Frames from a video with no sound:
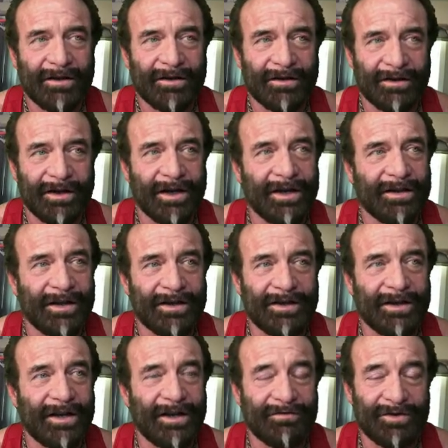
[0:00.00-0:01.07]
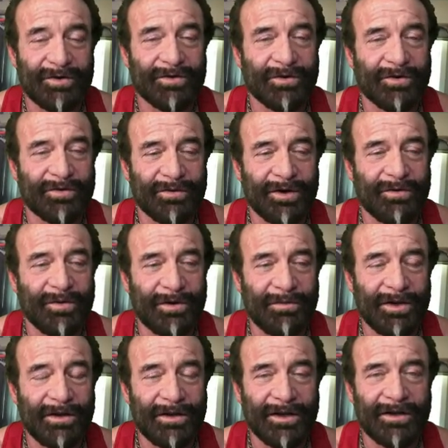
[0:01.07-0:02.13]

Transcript: the guy that can have two or three women